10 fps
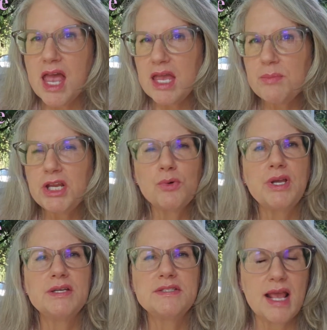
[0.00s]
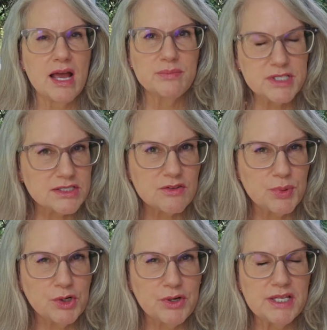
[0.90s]
Amenorrhea is the absence of
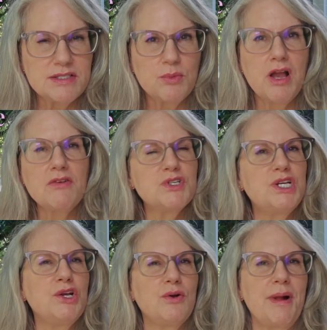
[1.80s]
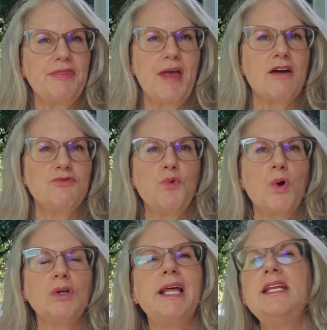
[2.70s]
periods, and we often hear about that
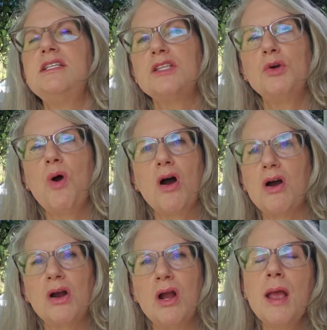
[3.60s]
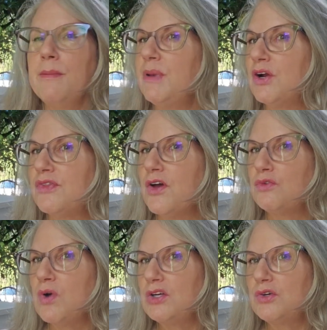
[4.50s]
for ladies who are
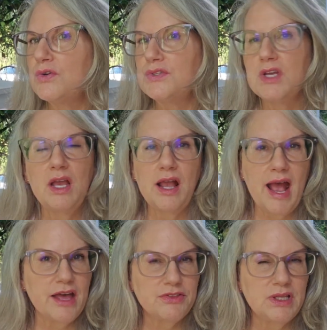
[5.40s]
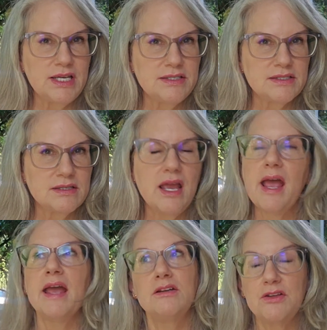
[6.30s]
marathon runners, athletes,
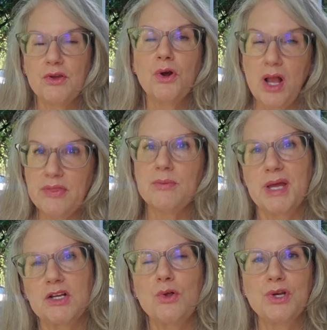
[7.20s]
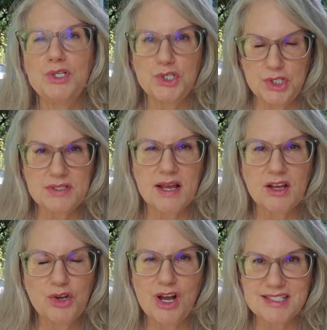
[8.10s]
and there are other medical conditions that
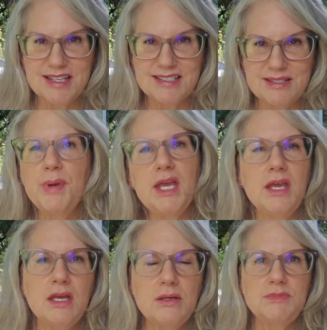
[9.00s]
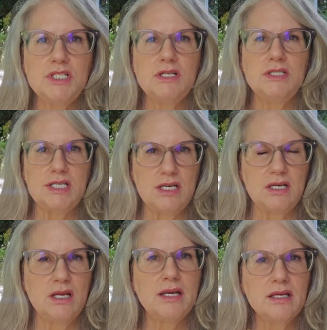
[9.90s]
can cause this. P M D
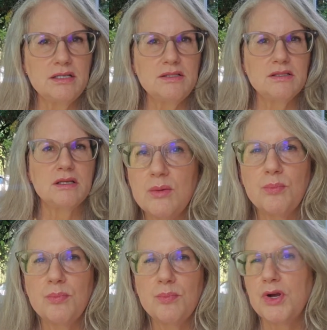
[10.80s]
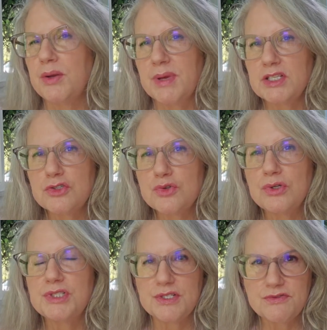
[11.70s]
D is
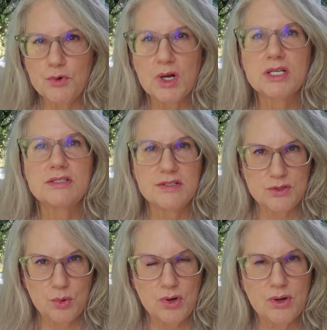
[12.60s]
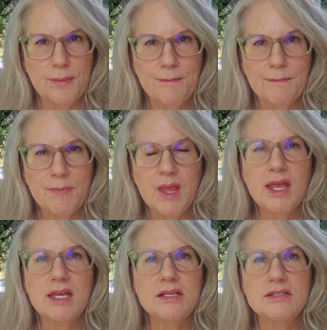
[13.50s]
premenstrual dysphoric disorder.
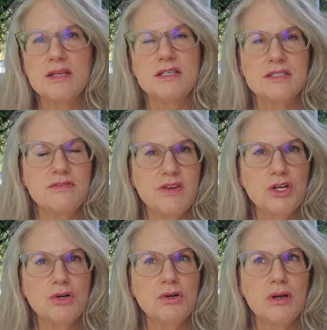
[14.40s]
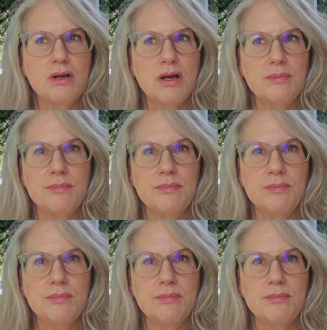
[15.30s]
It is a severe um,